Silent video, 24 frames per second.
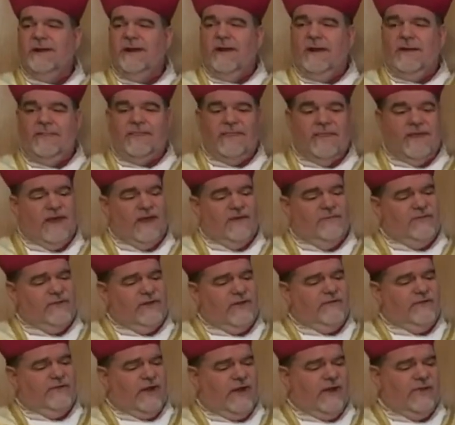And the
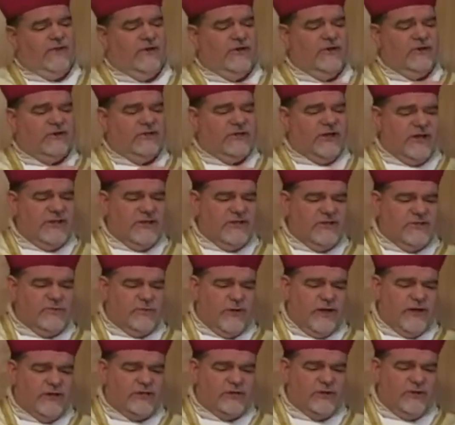heavenly Father does
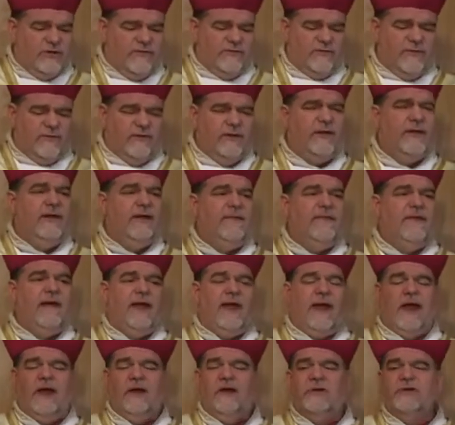watch over the
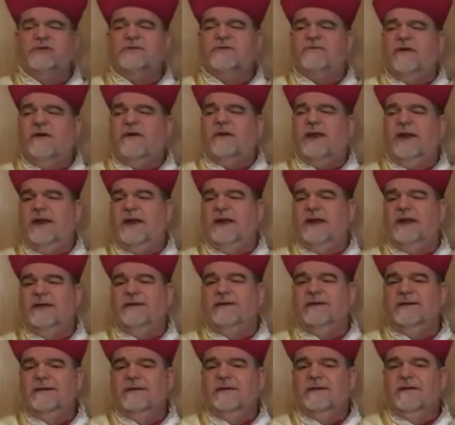hairs of our
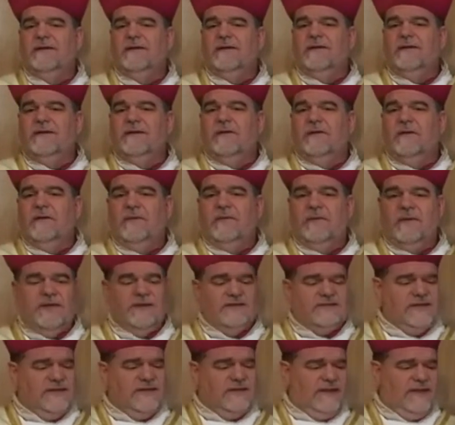head. He
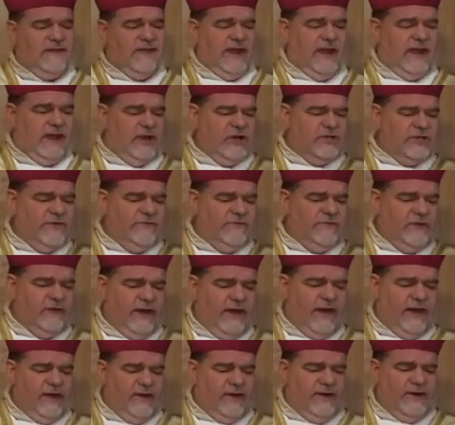said, "The hairs of your
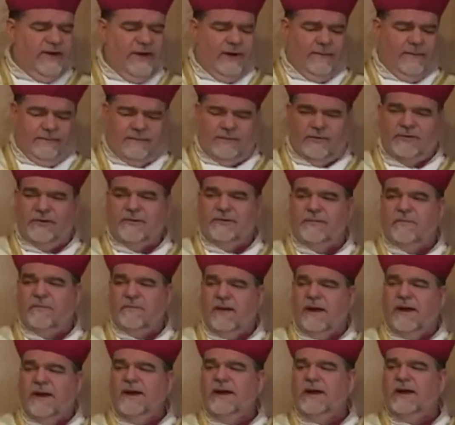head are numbered
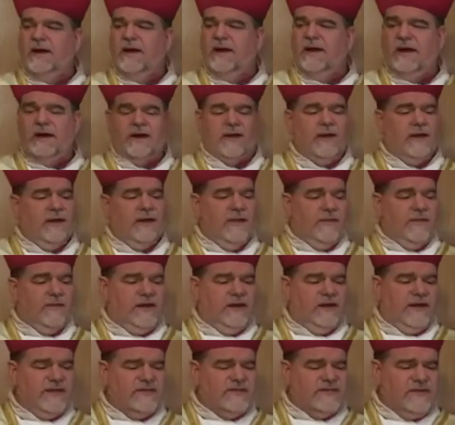by God." The
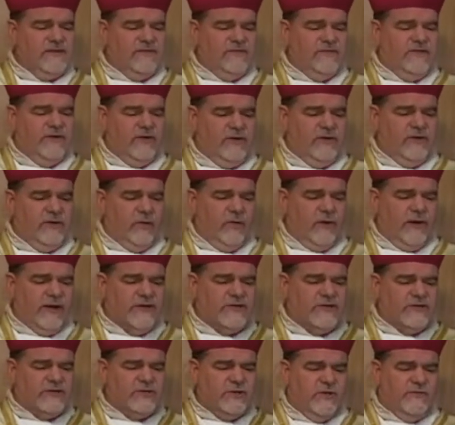lilies of the field are
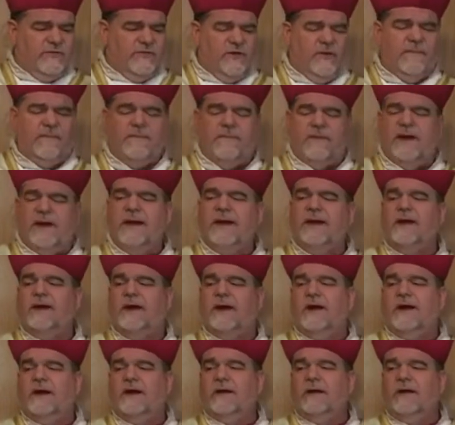watched over by
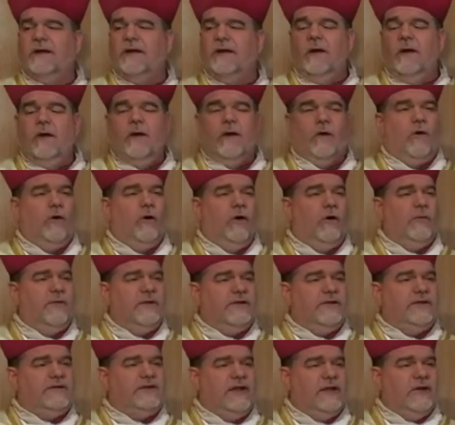God. All
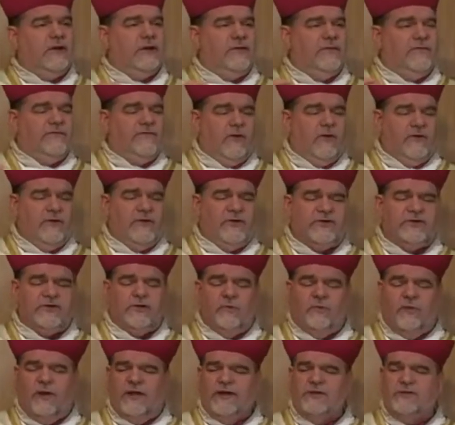the deer in the forest are
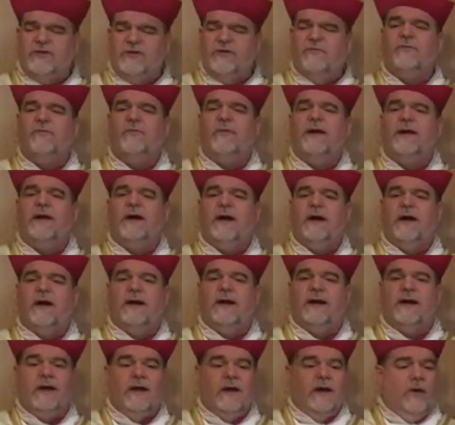watched over by
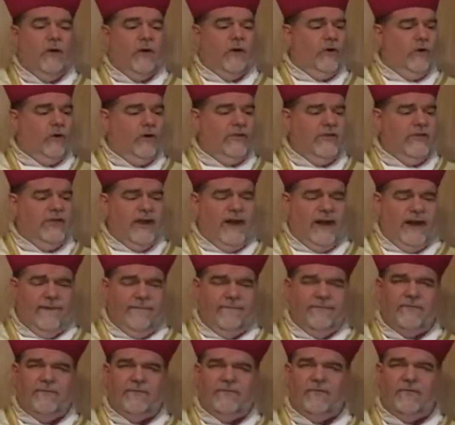God. All the
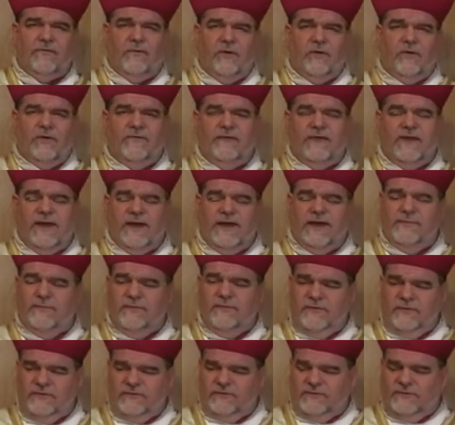ants and all of the
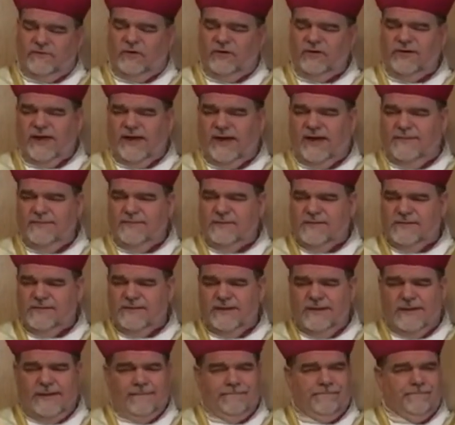animals of all types,
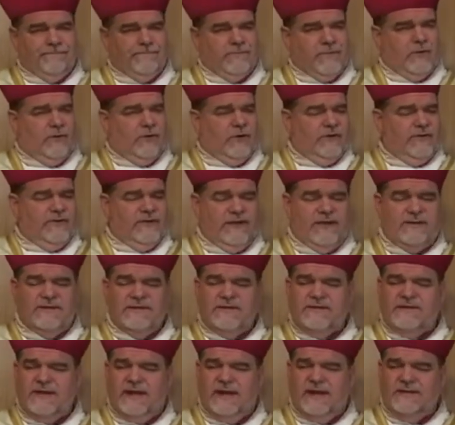all the
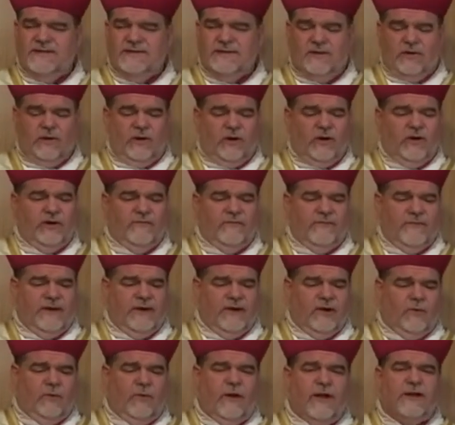insects and all of
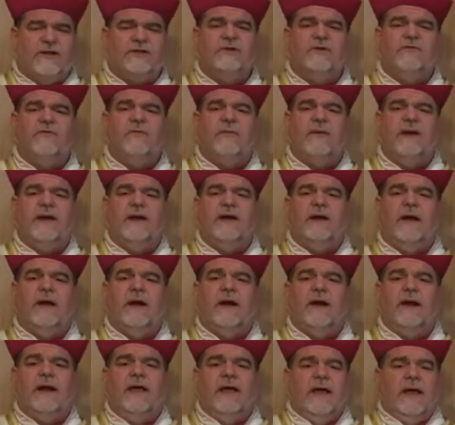men are watched over by
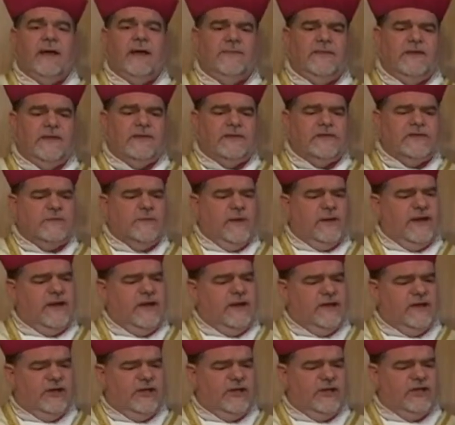God. And this is what He
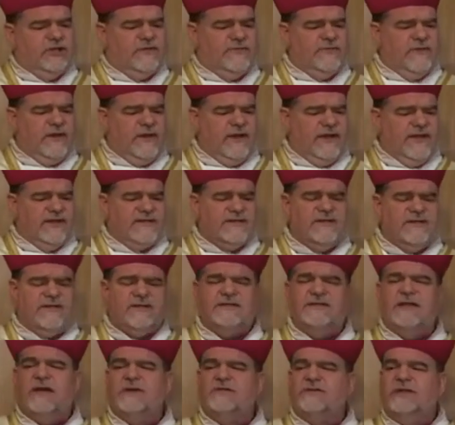does over the last six
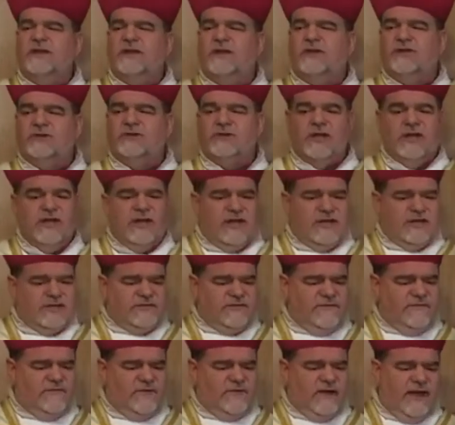thousand years. His
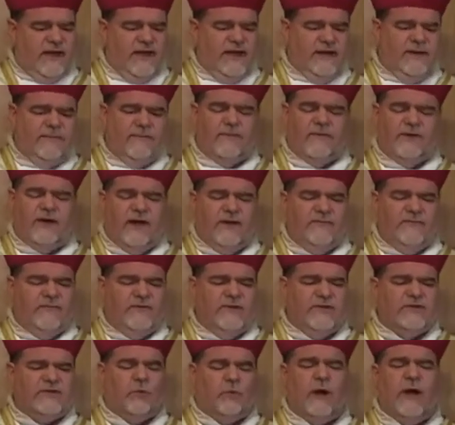divine
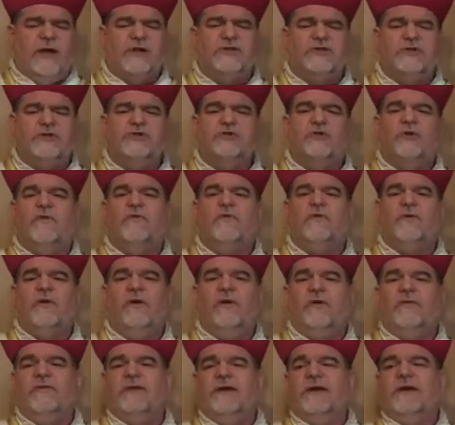providence watches over
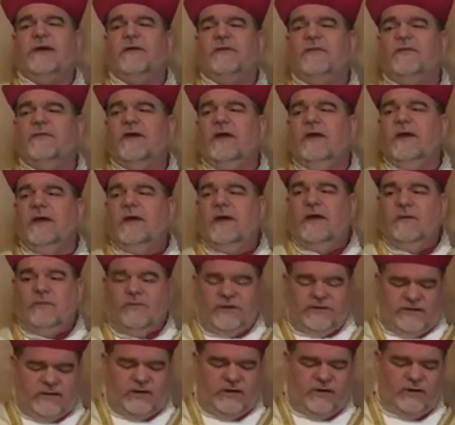all things. And
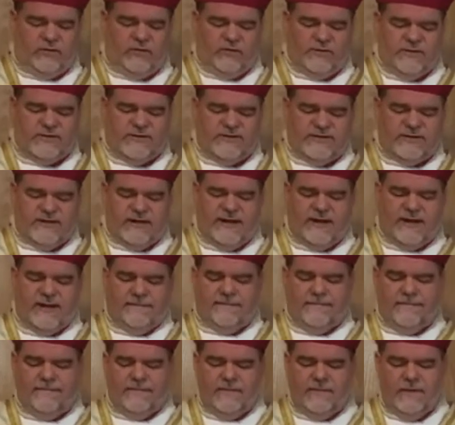what did our Lord say?
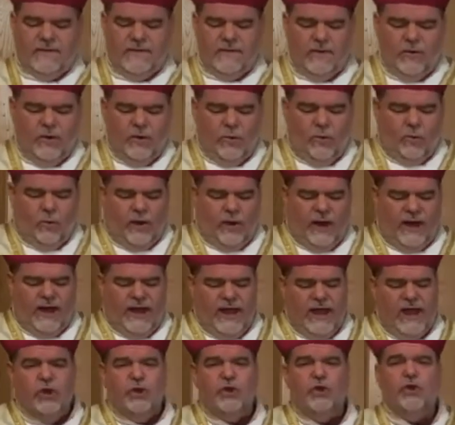
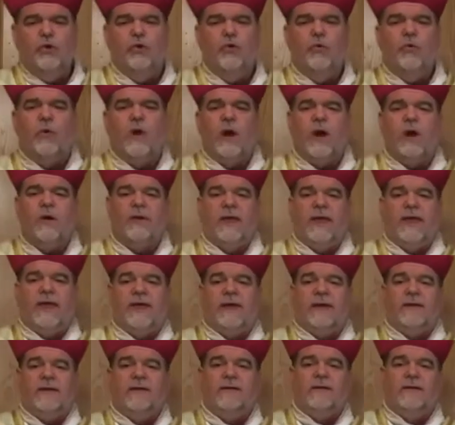"Why do you
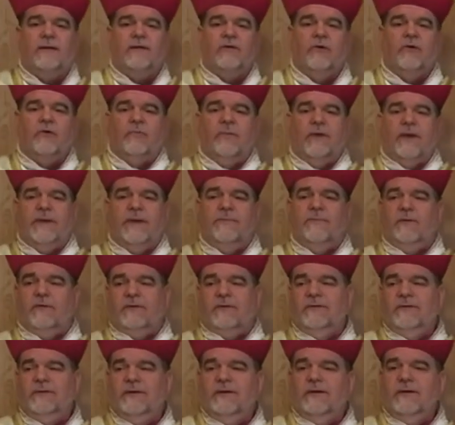worry, you
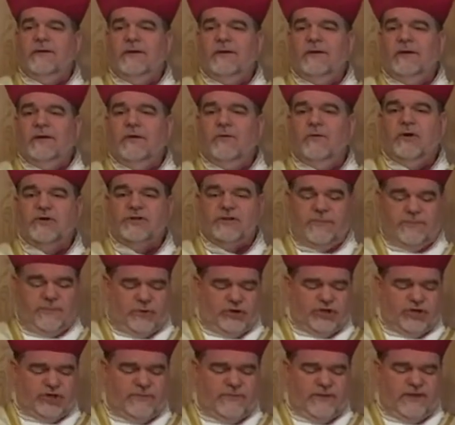people who are
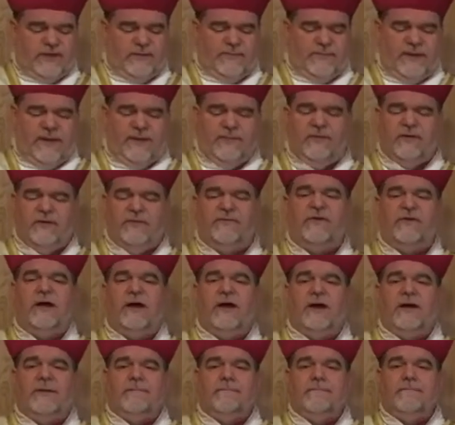supposed to be the people of
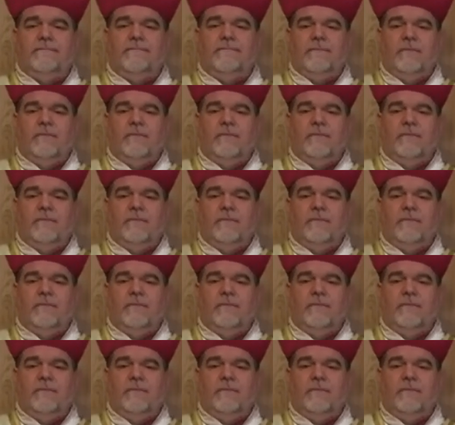God?